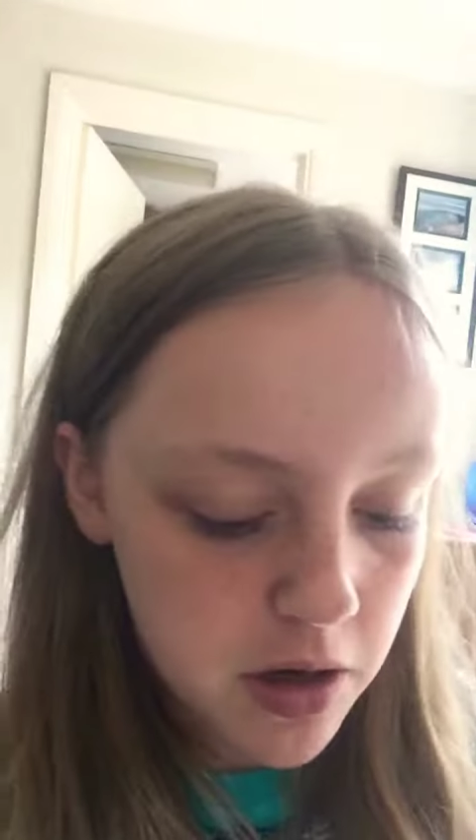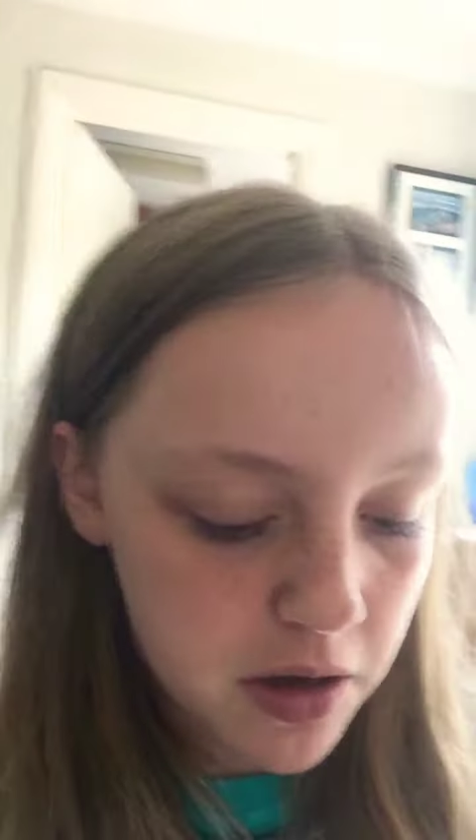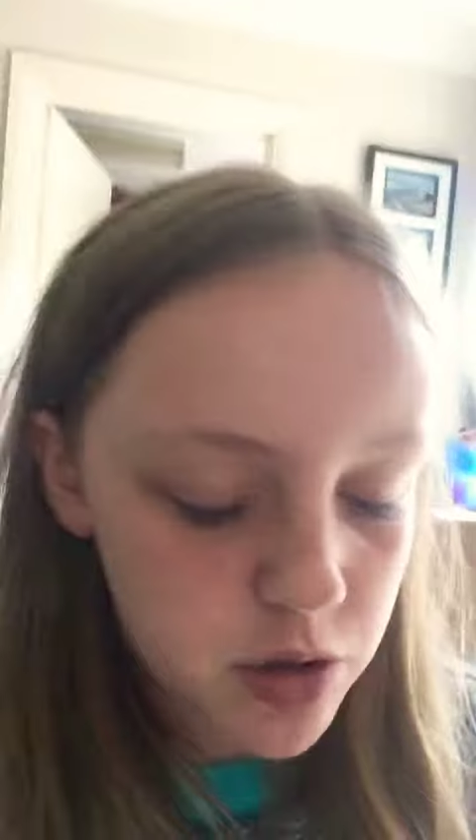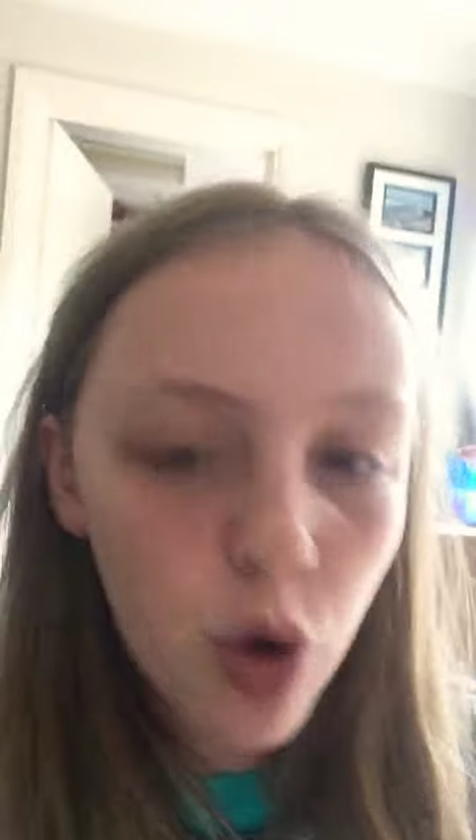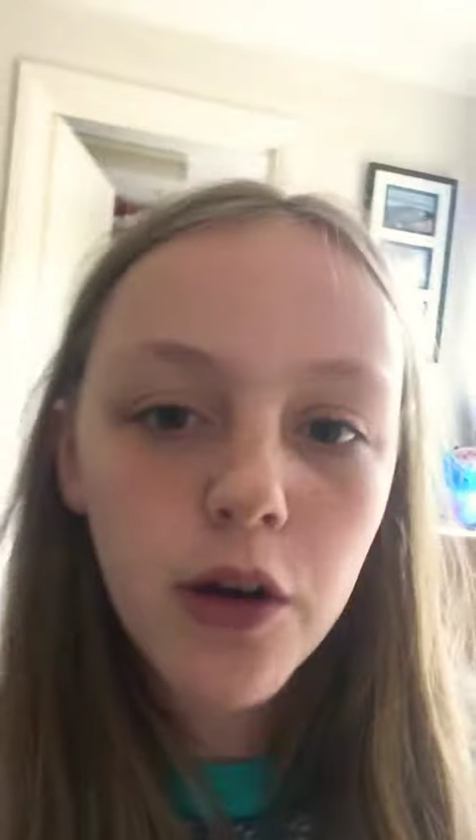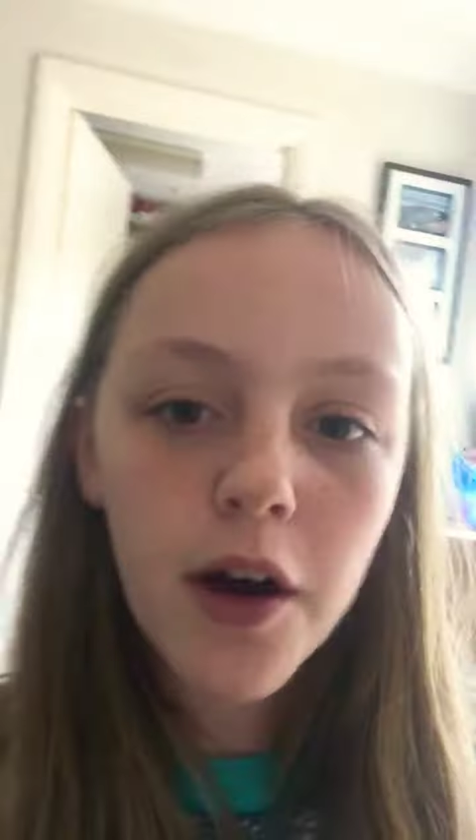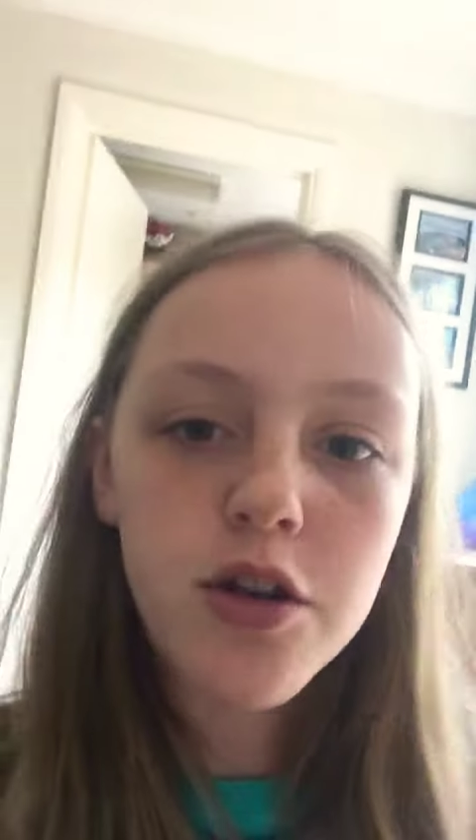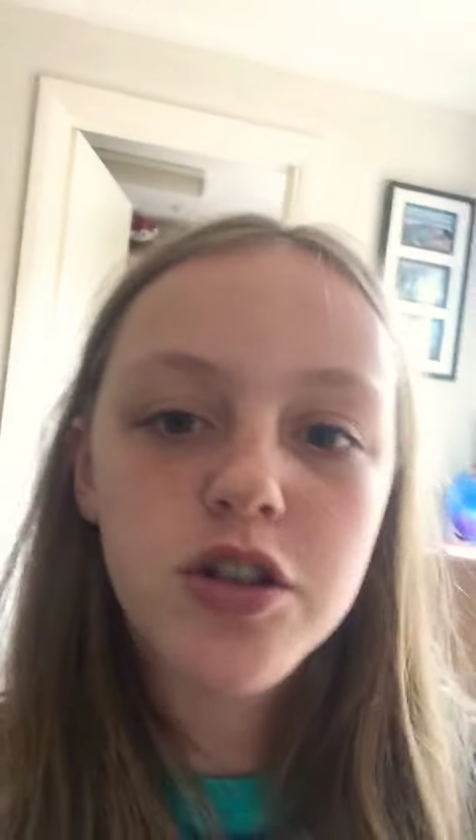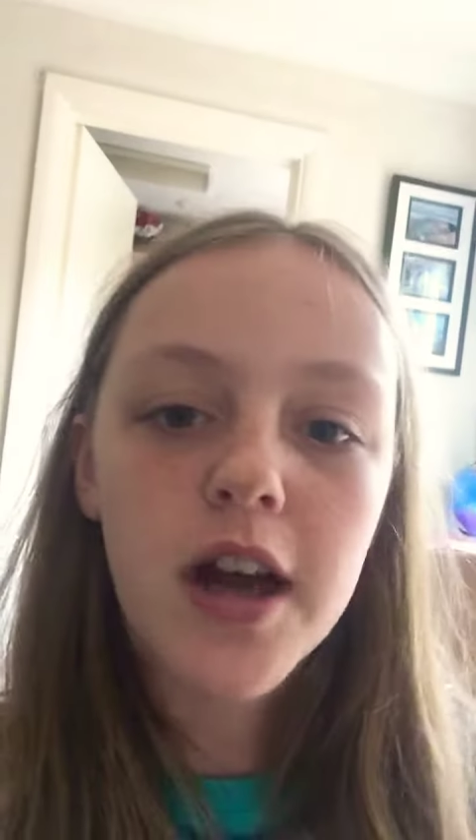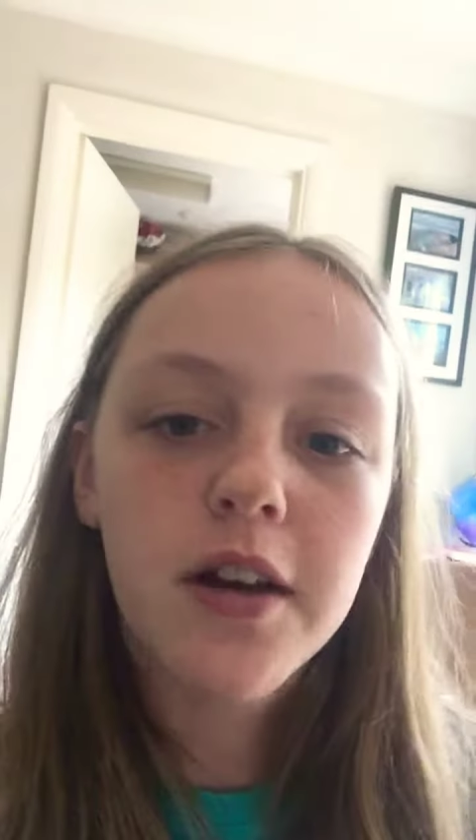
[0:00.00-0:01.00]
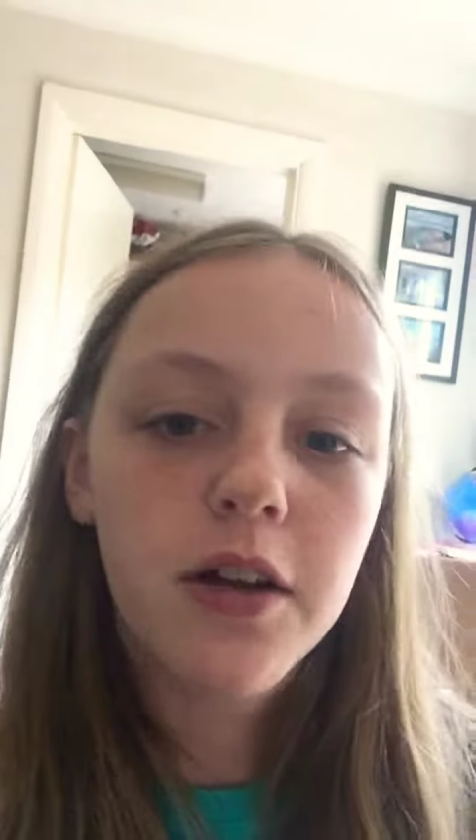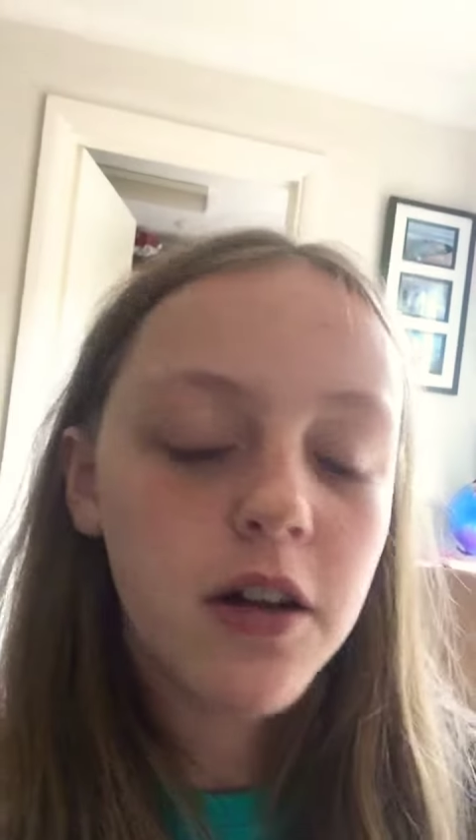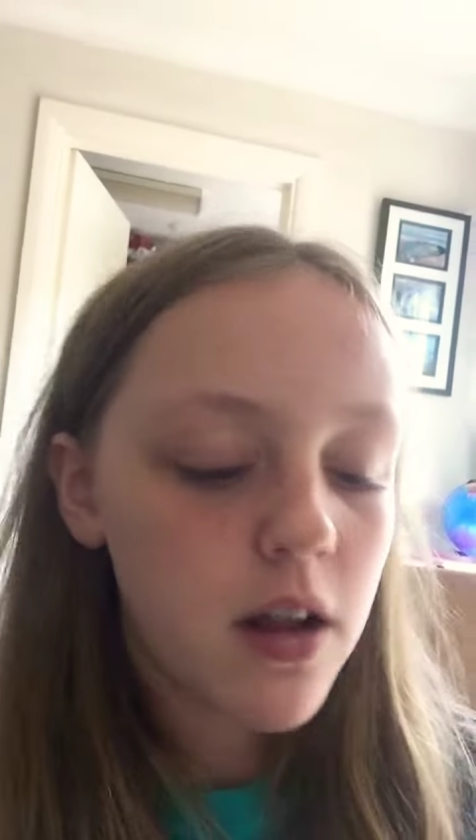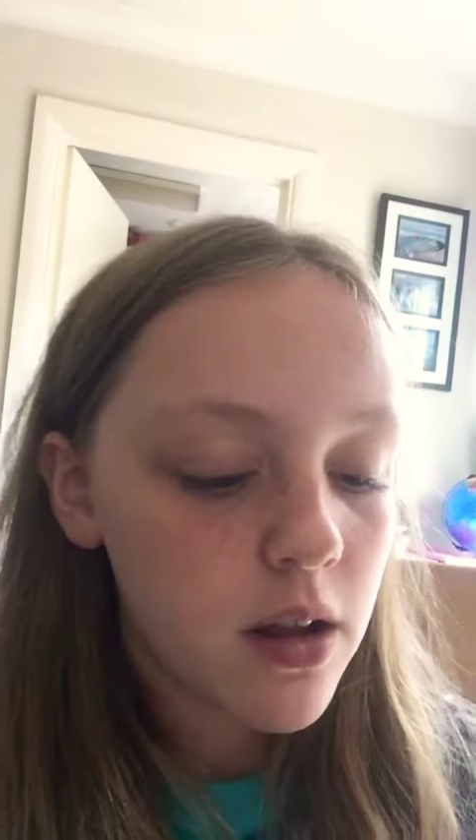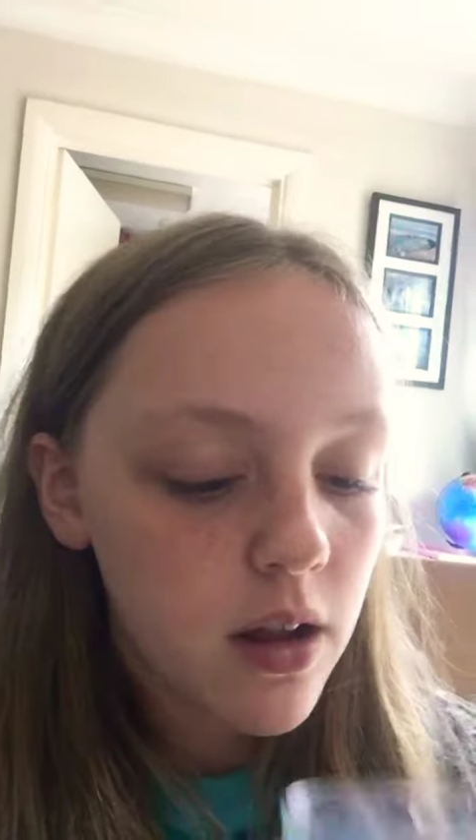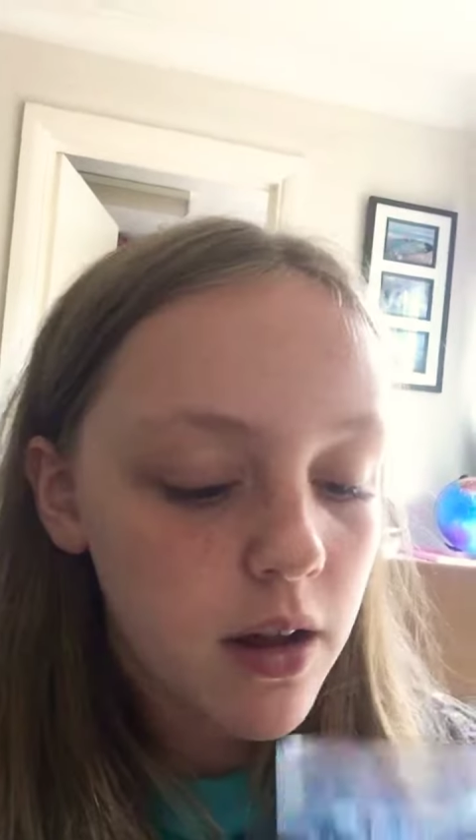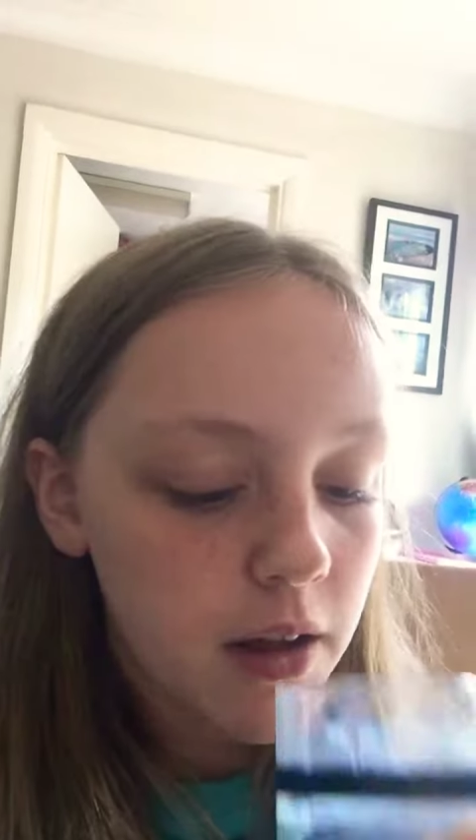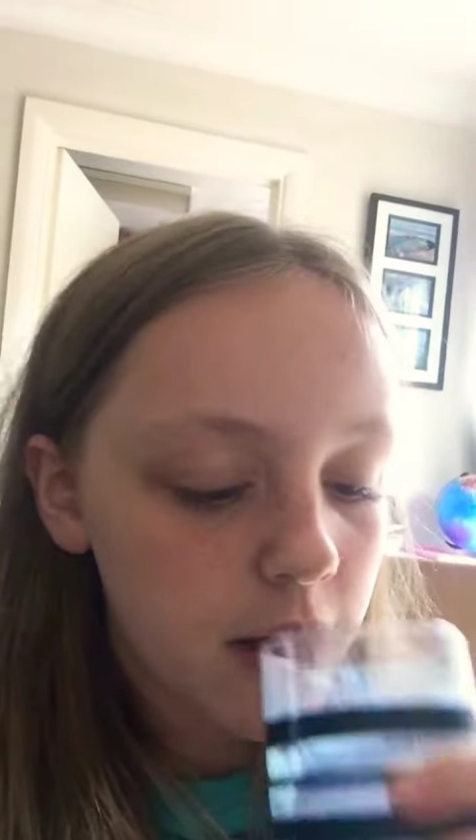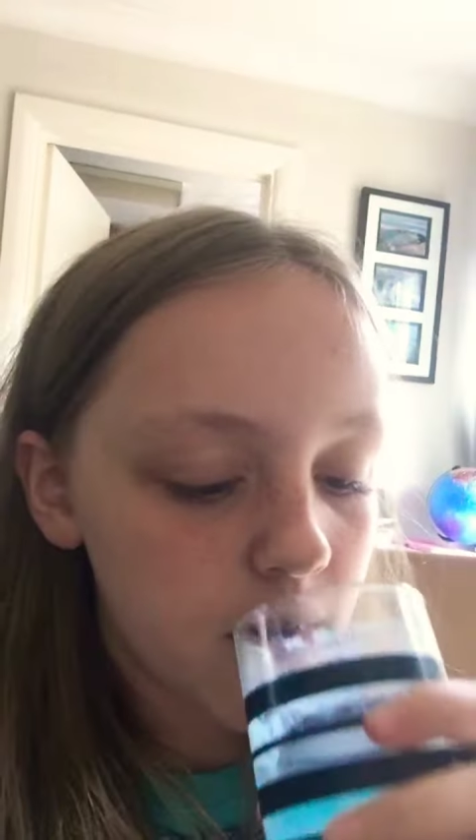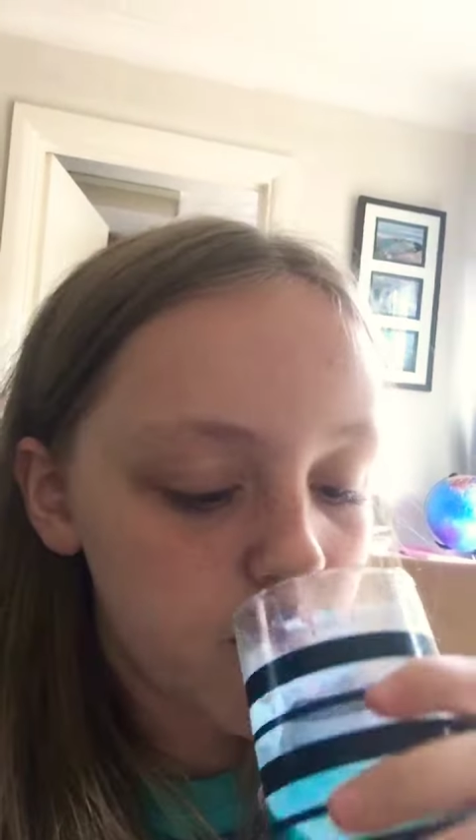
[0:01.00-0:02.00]
to Dawko's channel.
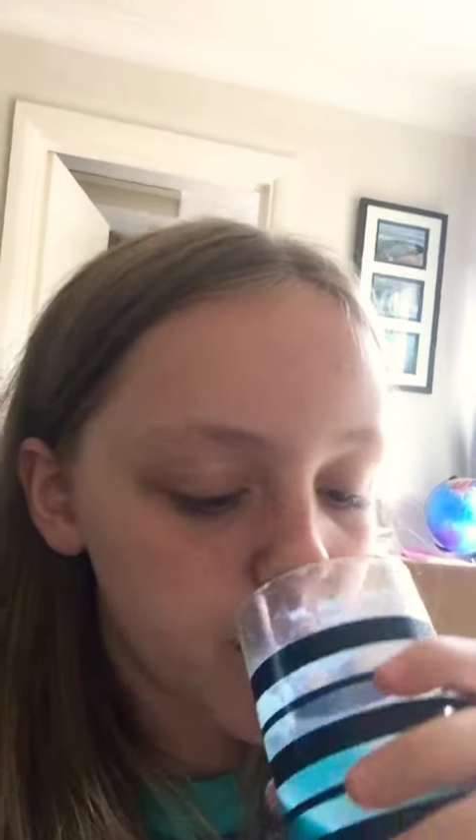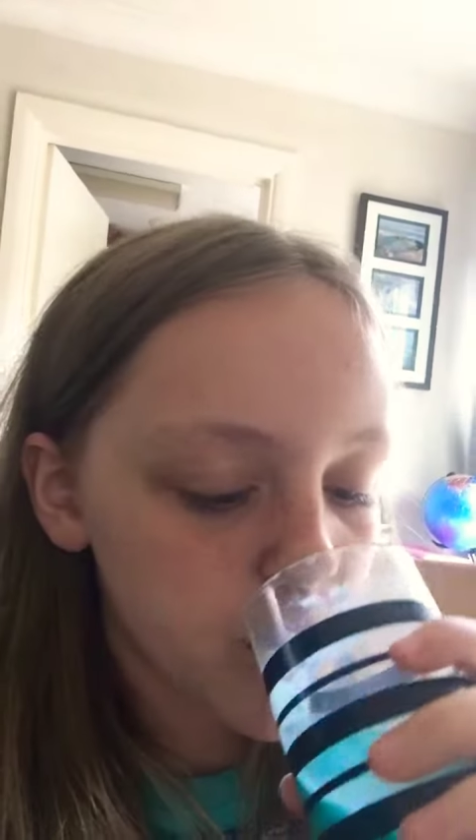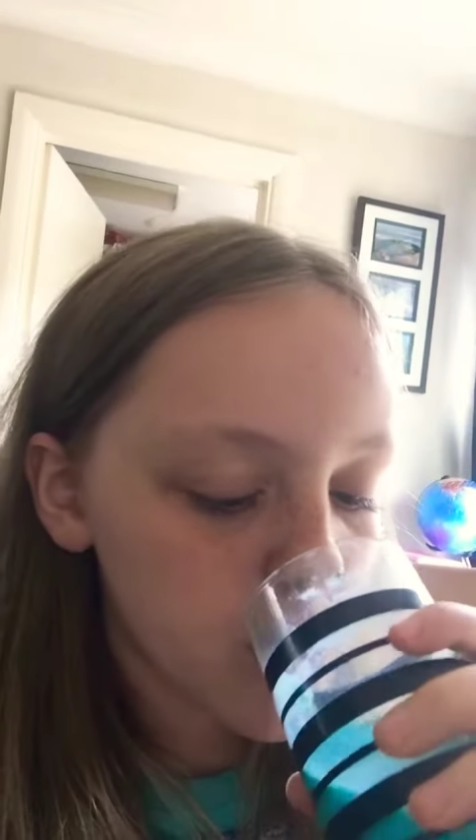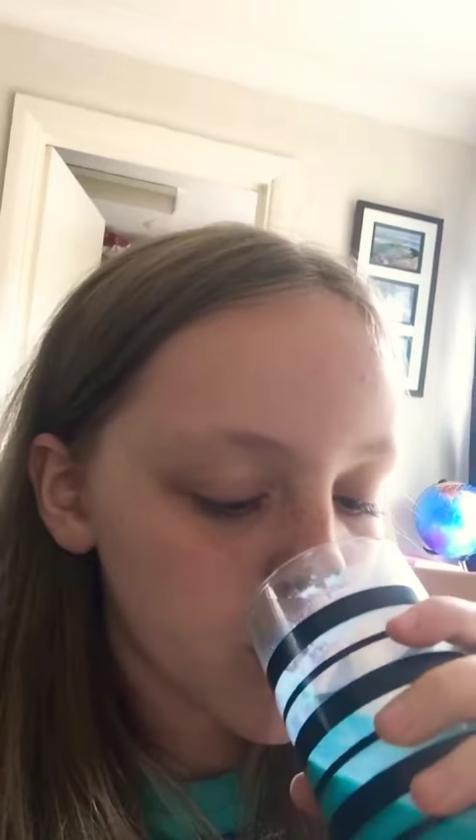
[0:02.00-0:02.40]
Um,